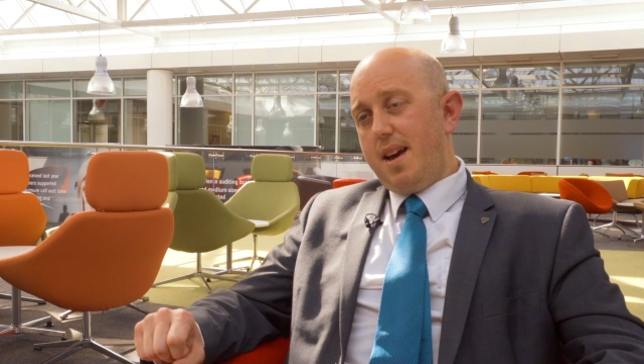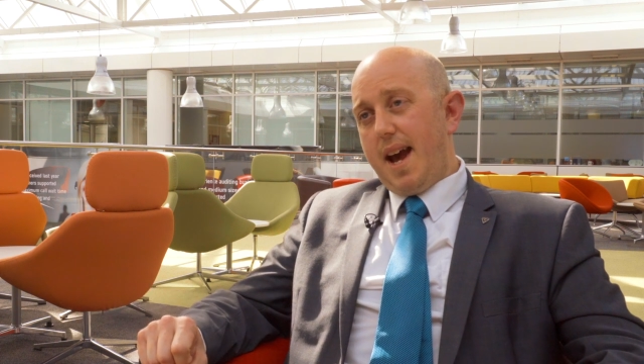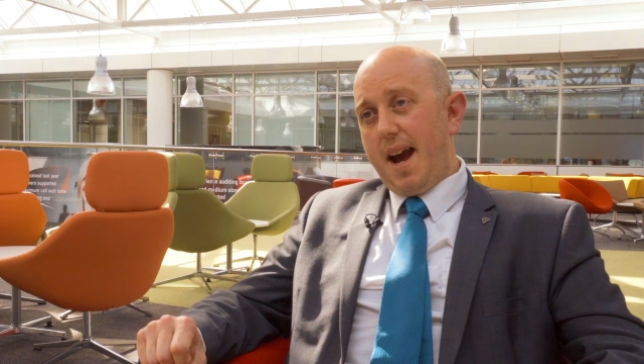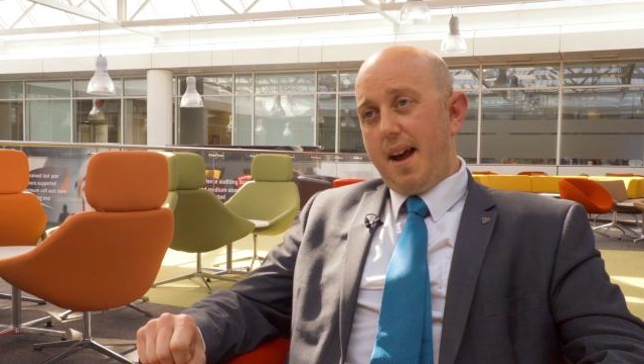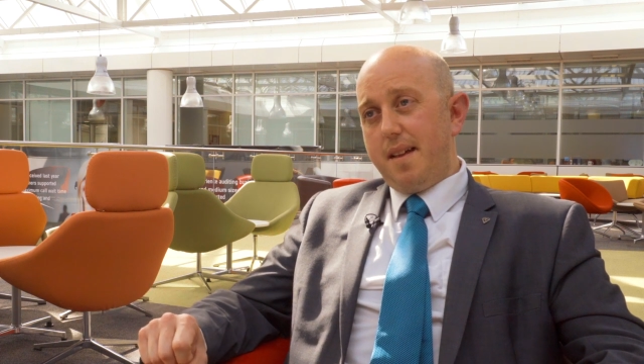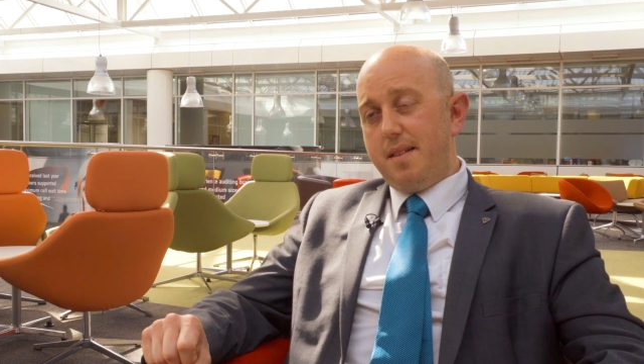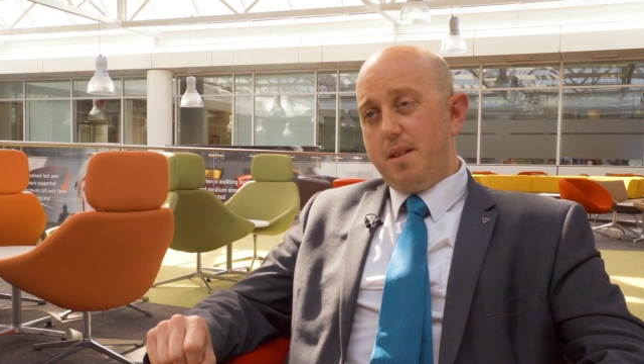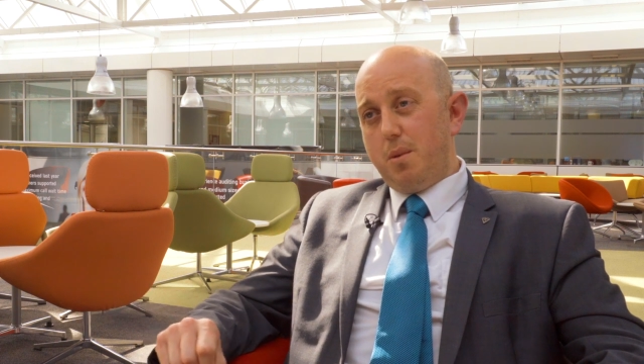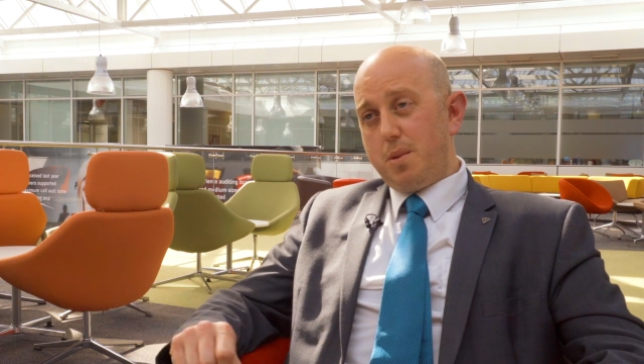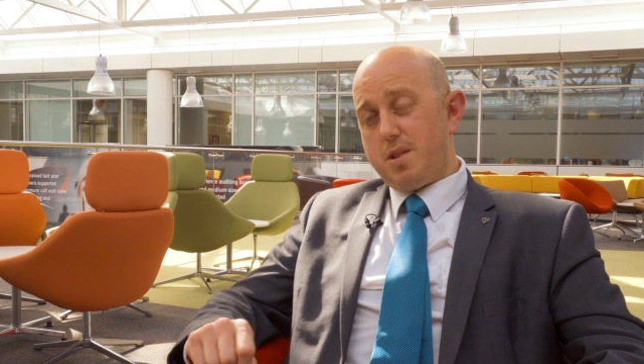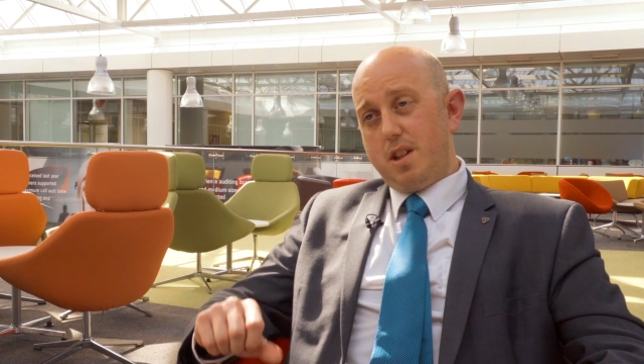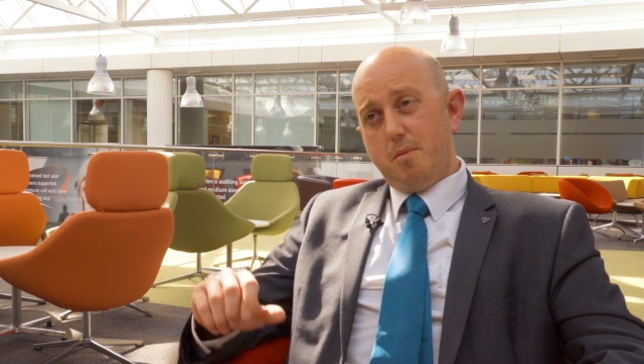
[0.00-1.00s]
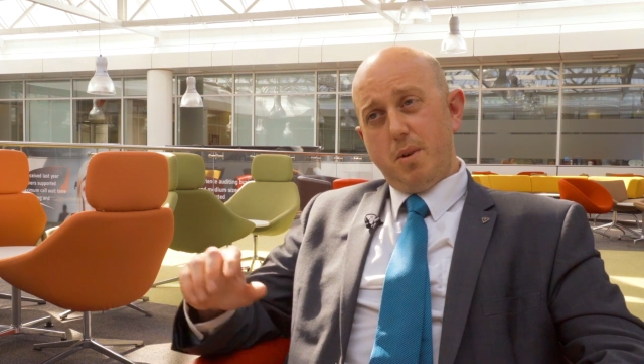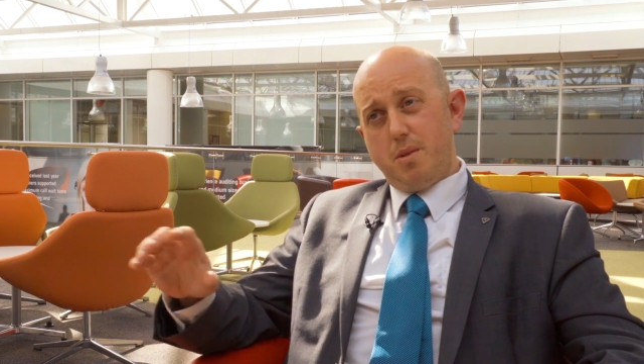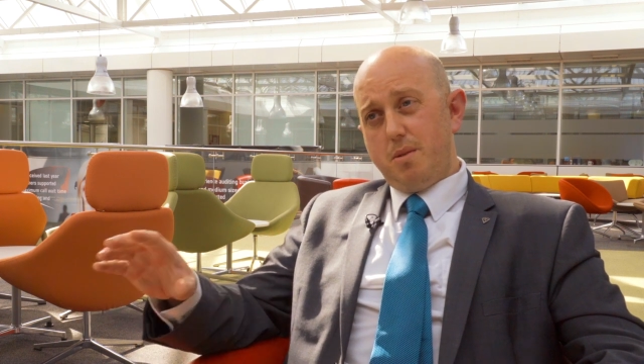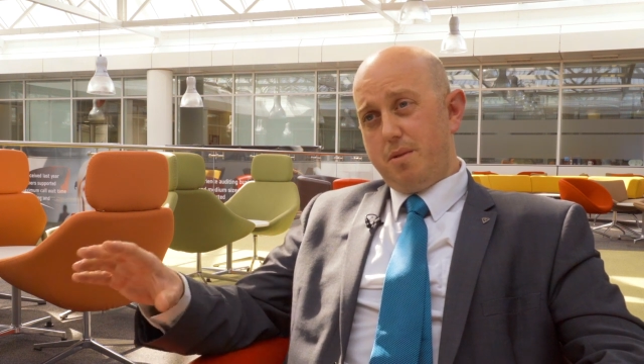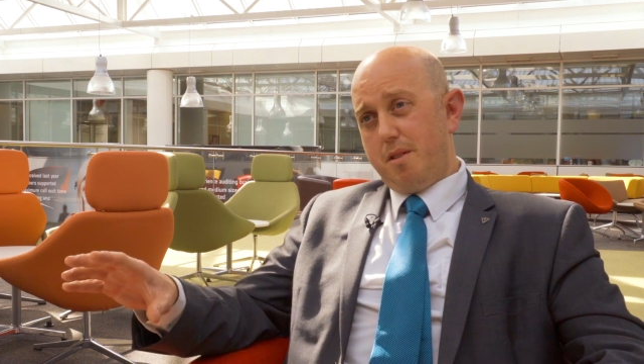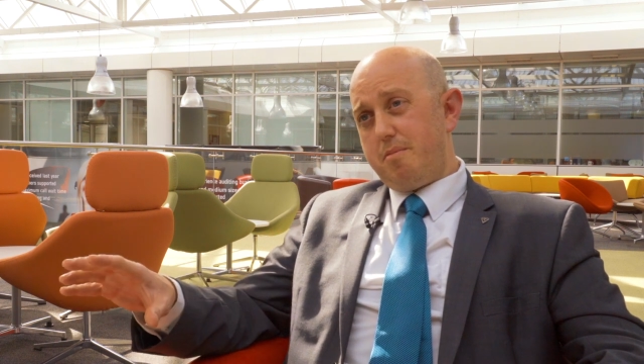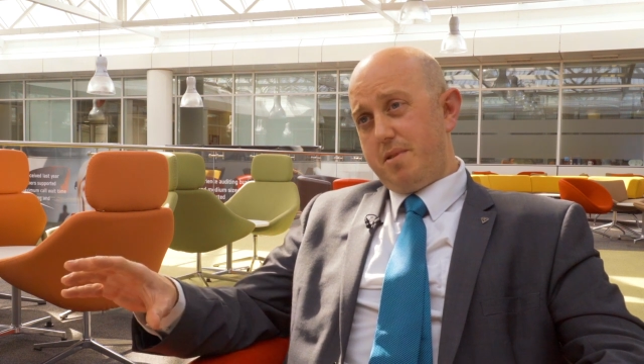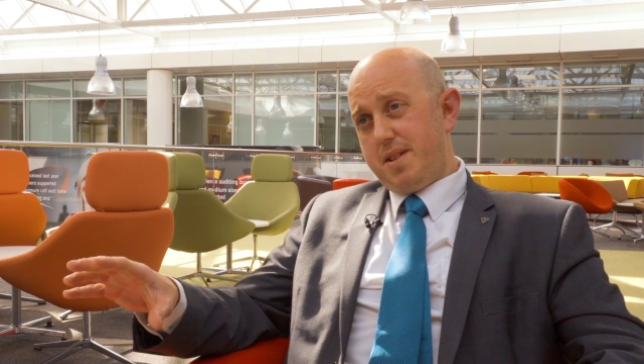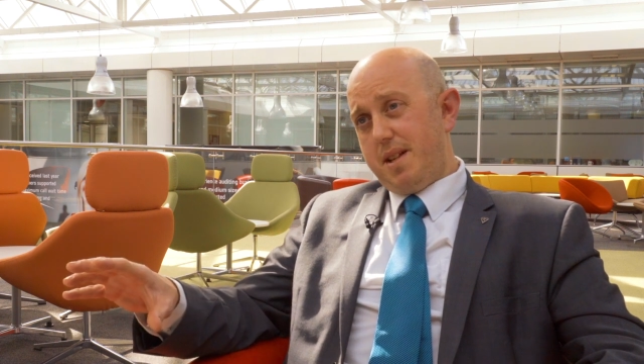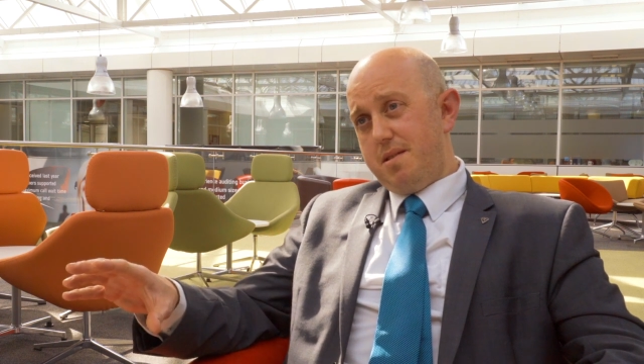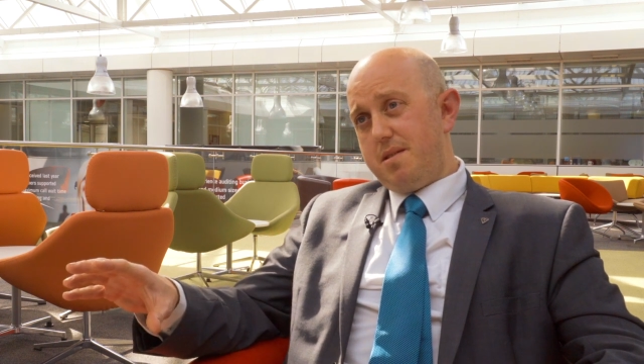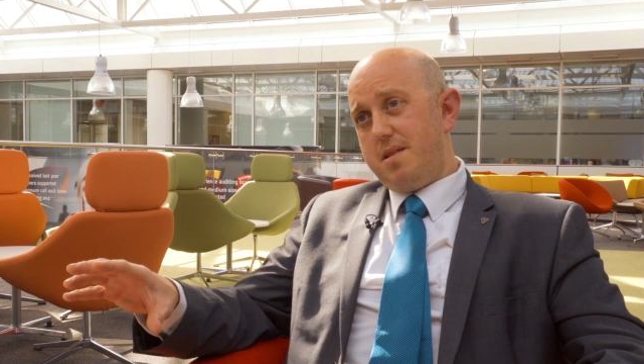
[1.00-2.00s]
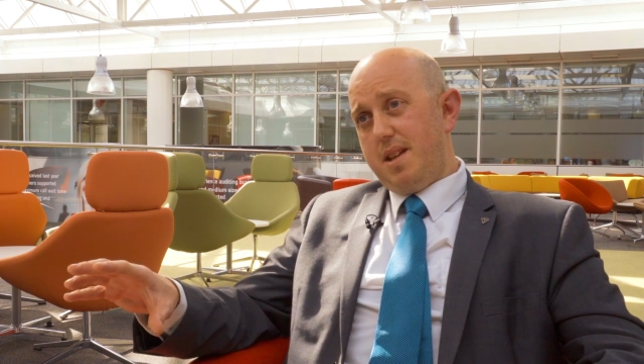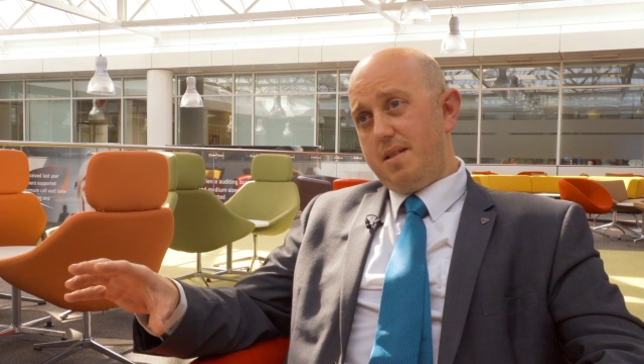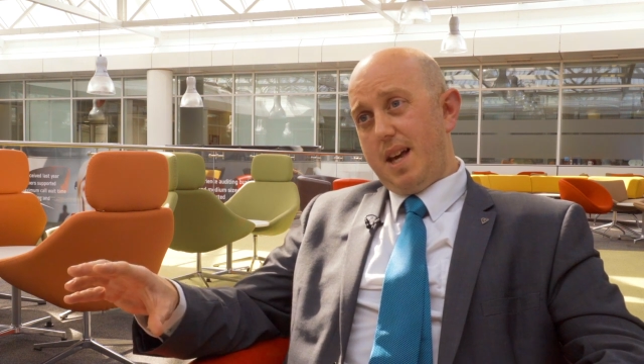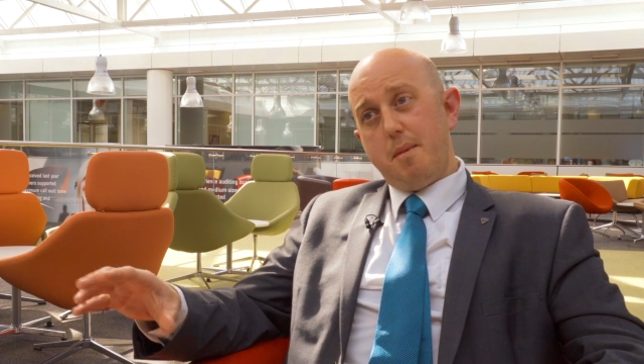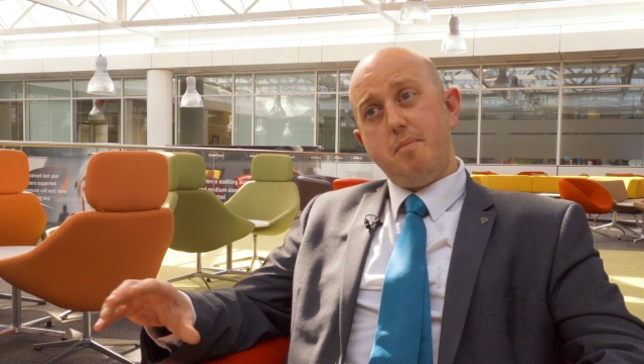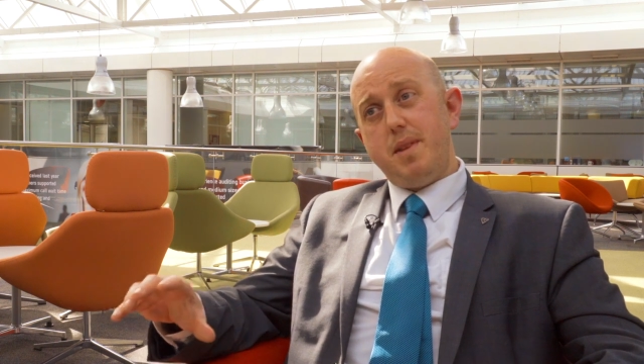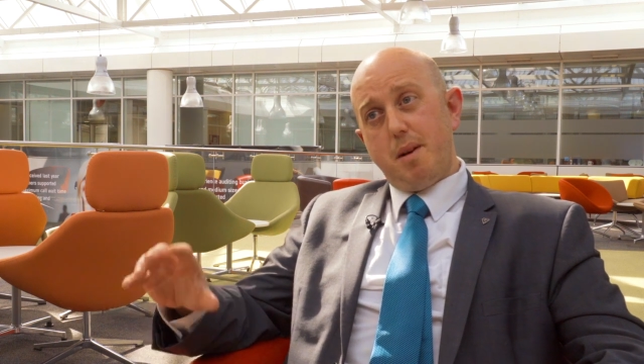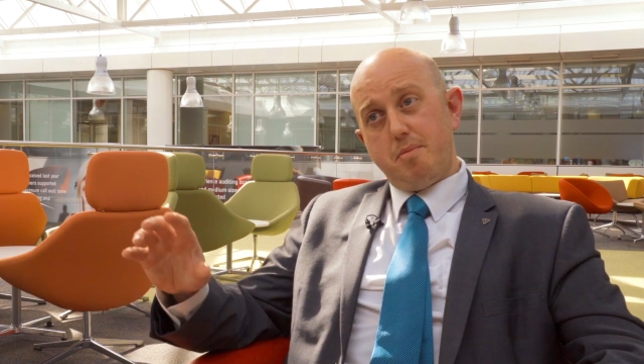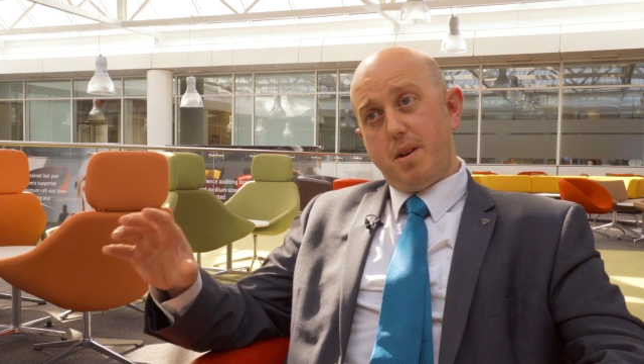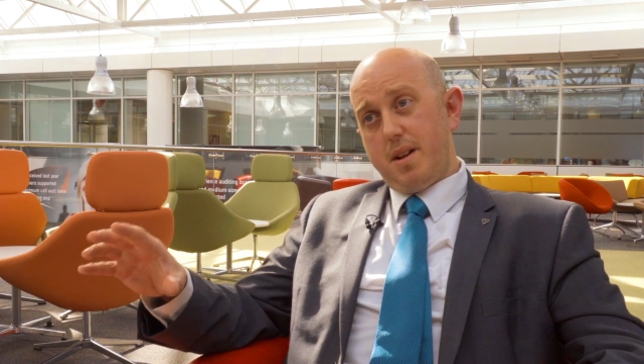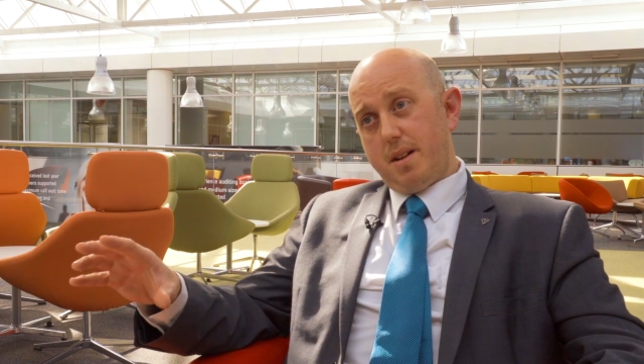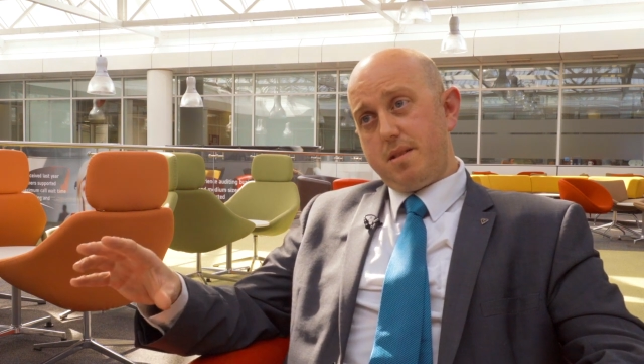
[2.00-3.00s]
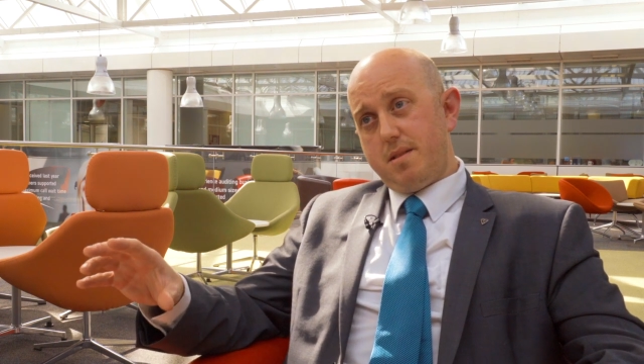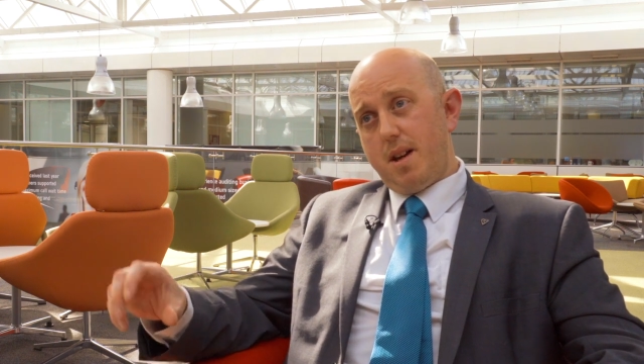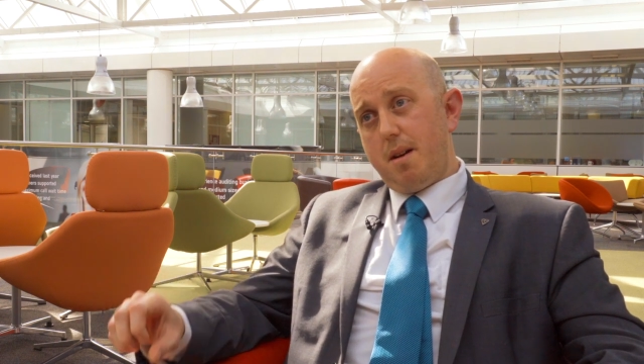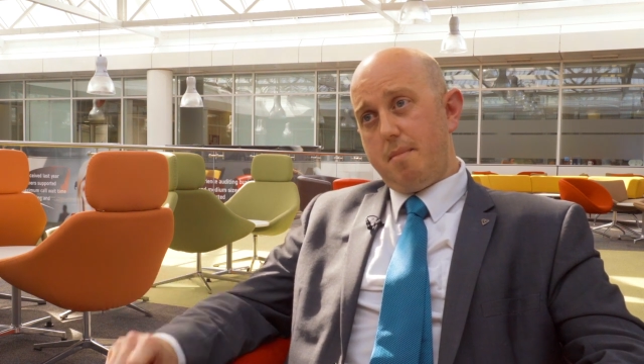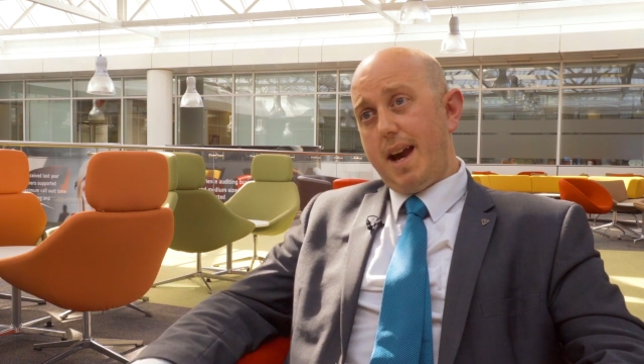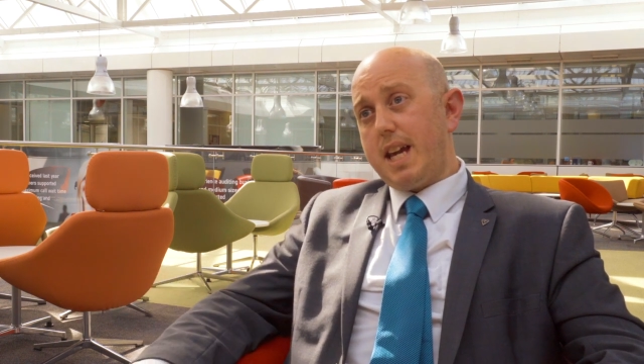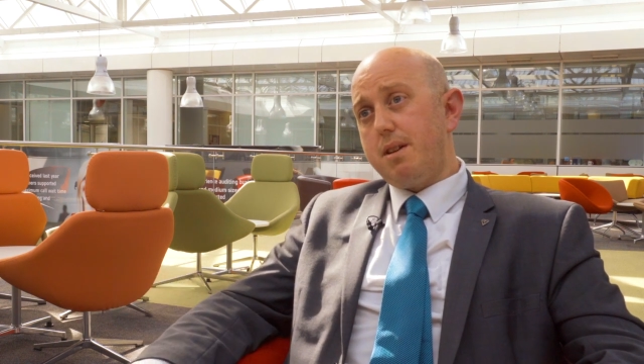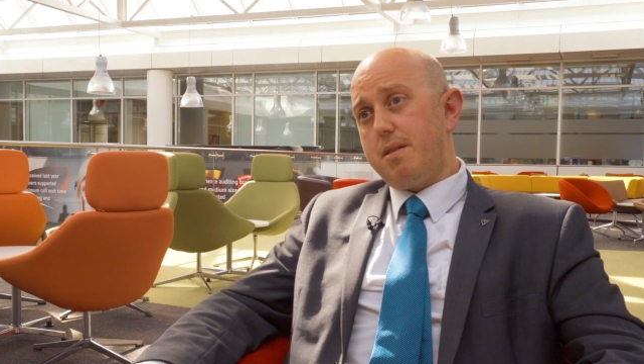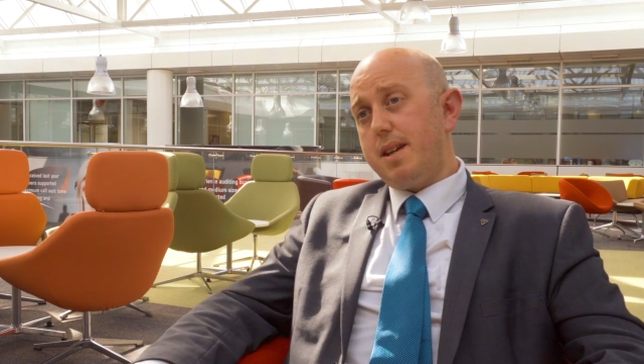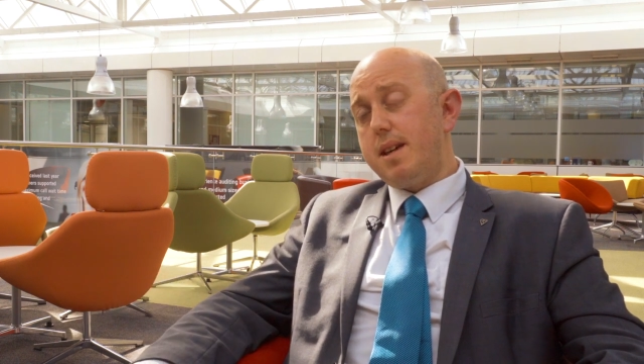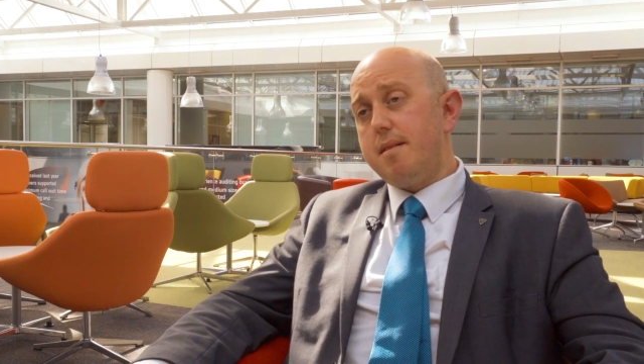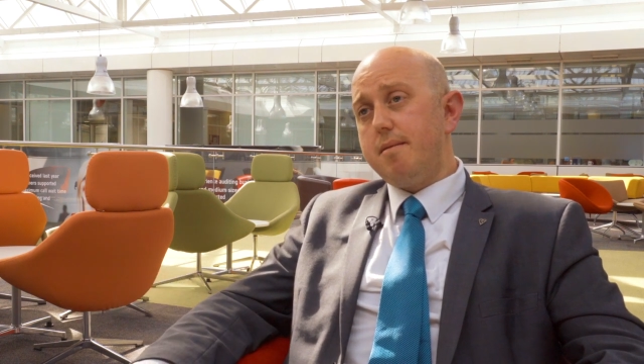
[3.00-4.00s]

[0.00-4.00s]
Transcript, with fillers: and also the model represents the, their, their product um, accurately.